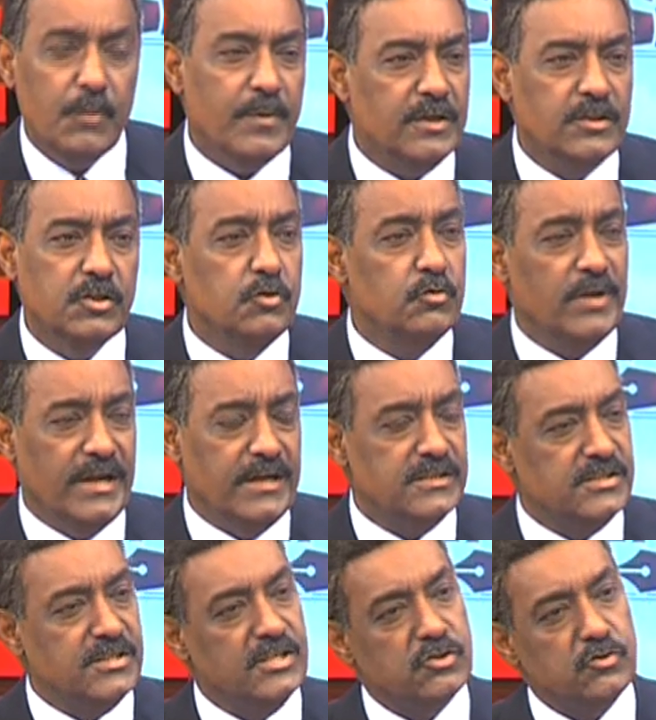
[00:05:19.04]
But the United
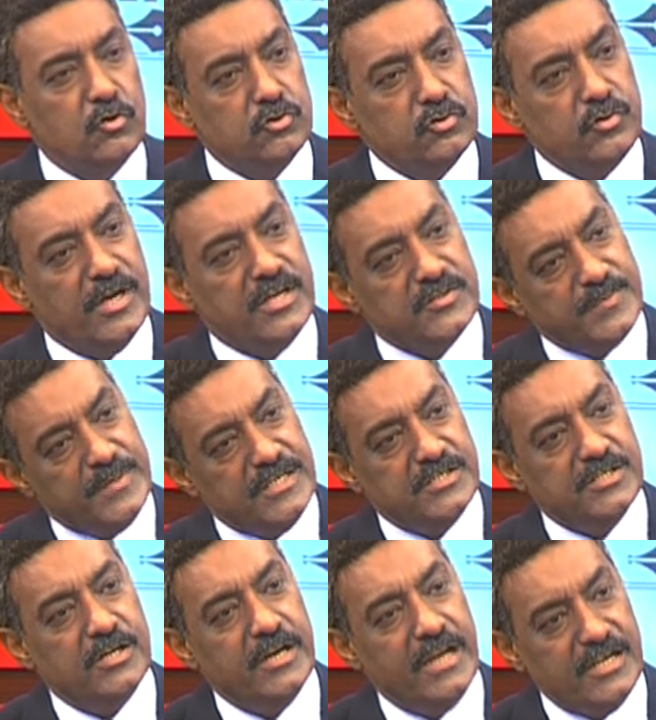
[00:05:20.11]
States also has
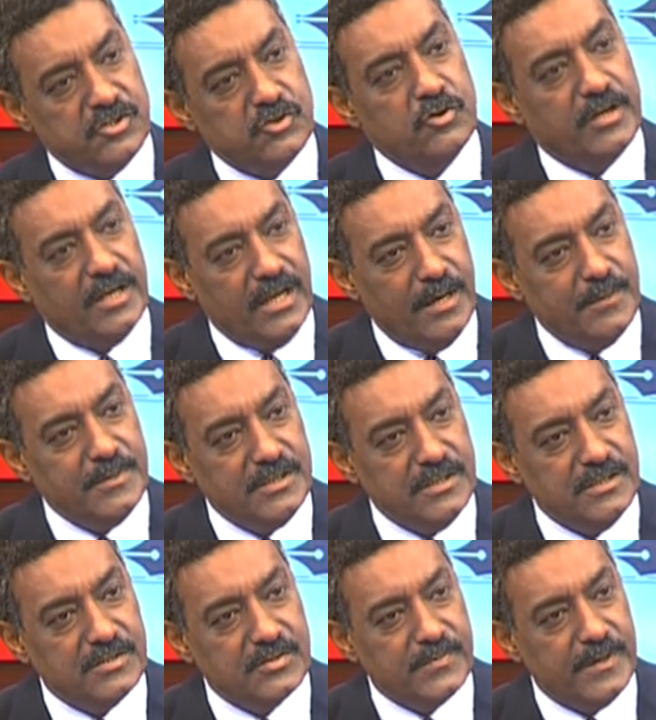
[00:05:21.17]
major natural
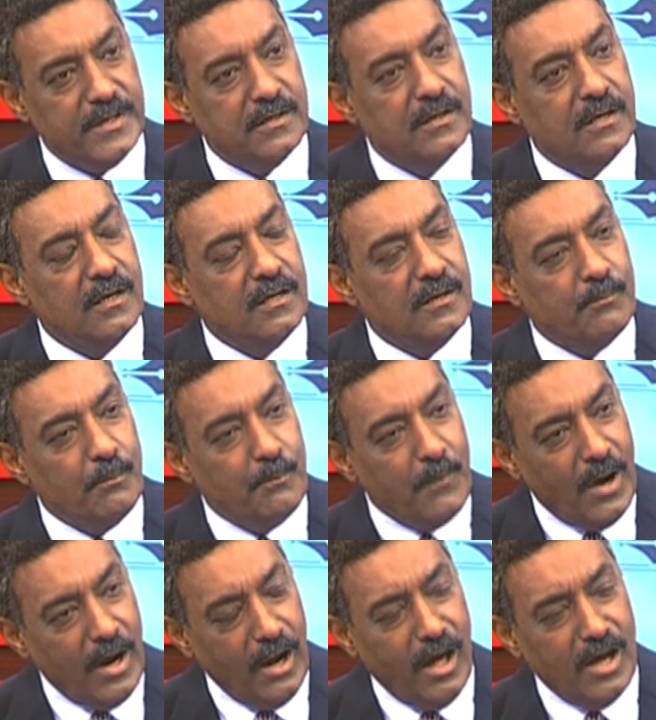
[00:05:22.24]
calamities when
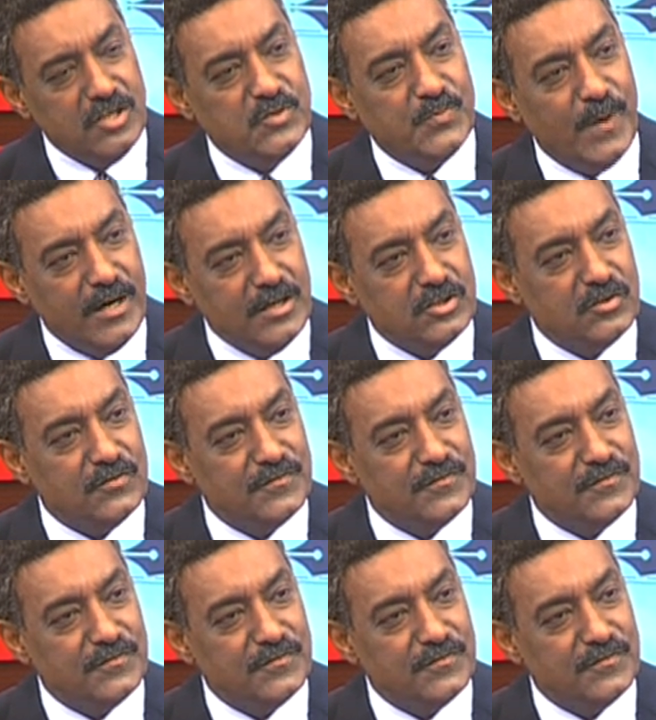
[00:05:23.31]
large parts